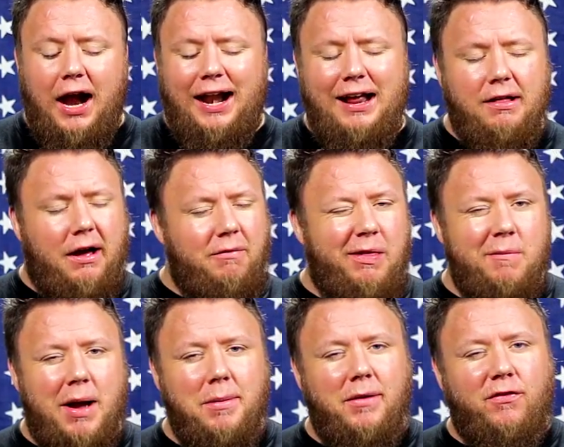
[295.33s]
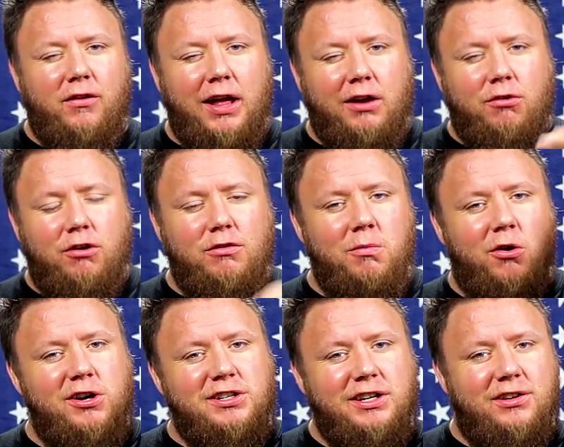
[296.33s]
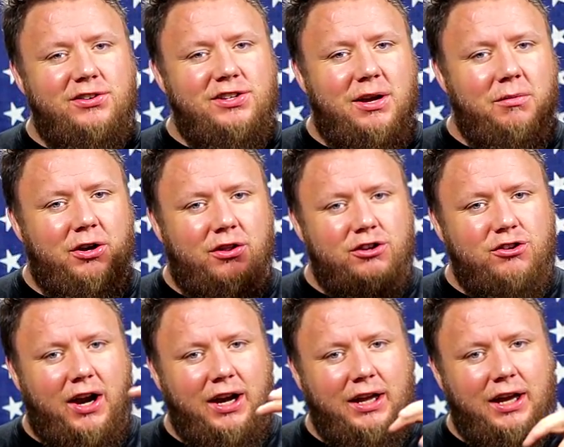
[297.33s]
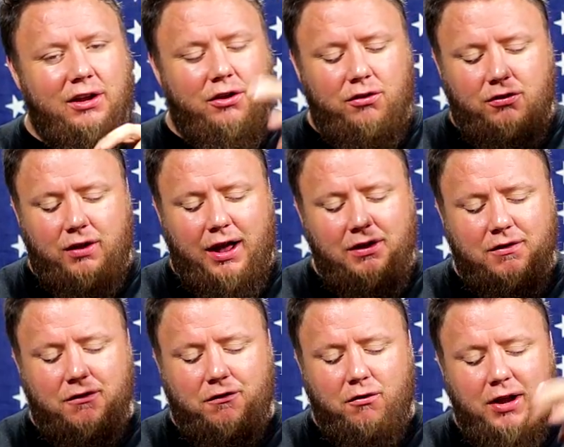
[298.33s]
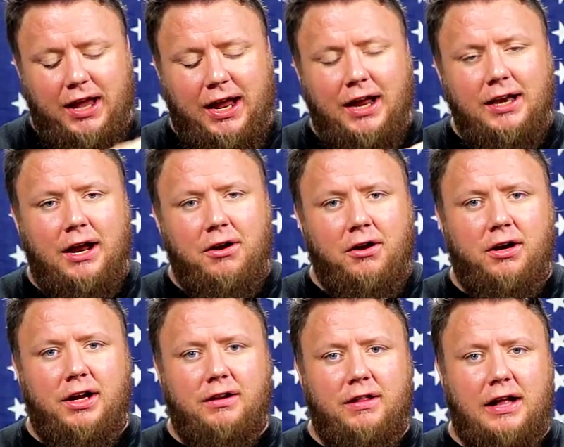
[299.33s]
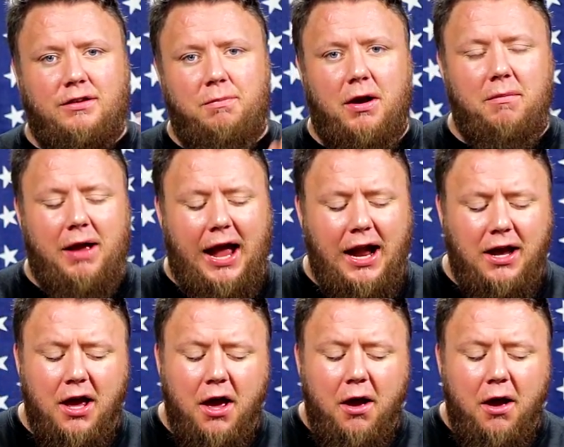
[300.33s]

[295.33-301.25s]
And I, I, that might be for like gross motor skills or something. You know, they're trying to get you, you have a free hand down here to get to that spare mag.